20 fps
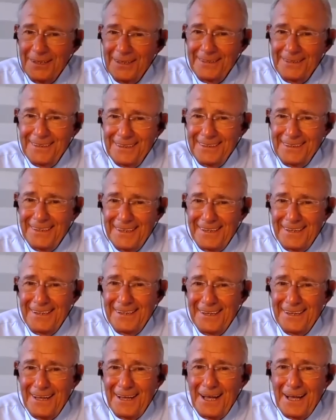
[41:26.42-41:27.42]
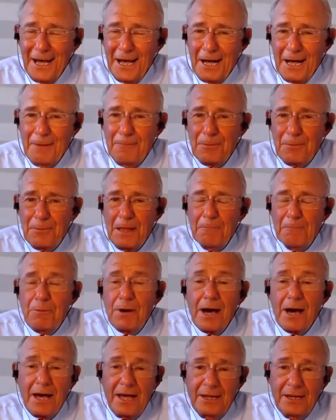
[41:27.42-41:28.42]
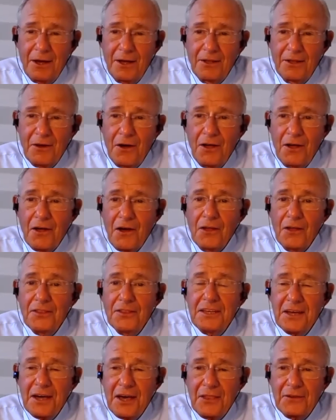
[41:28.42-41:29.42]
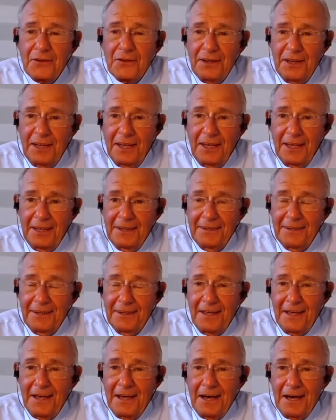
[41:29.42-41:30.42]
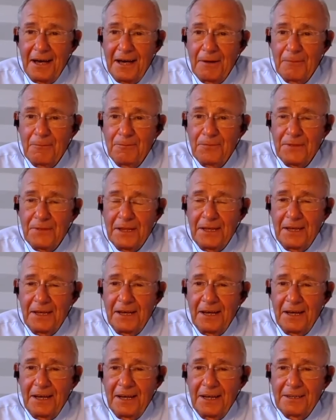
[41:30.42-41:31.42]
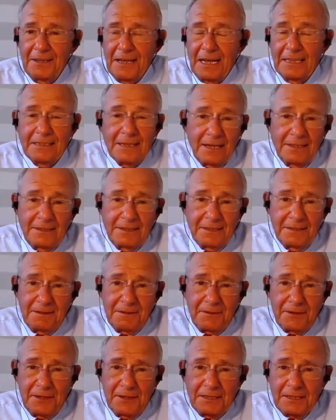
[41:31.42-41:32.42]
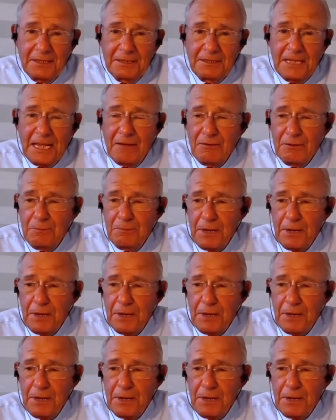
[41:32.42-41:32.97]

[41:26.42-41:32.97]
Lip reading: But on the other hand, I didn't think that David